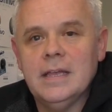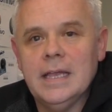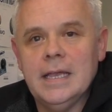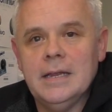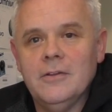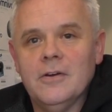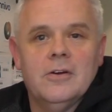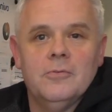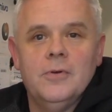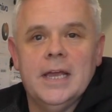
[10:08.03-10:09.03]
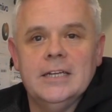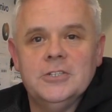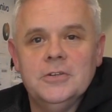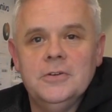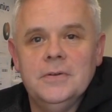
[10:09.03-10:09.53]
and I will
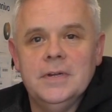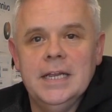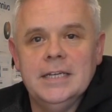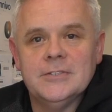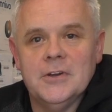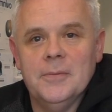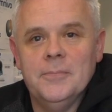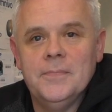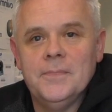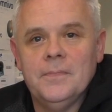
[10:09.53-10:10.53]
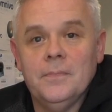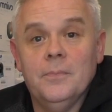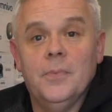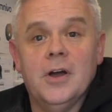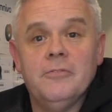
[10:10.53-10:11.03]
catch you next time.
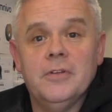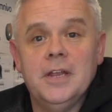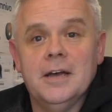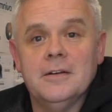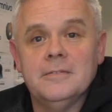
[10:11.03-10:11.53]
Bye for now.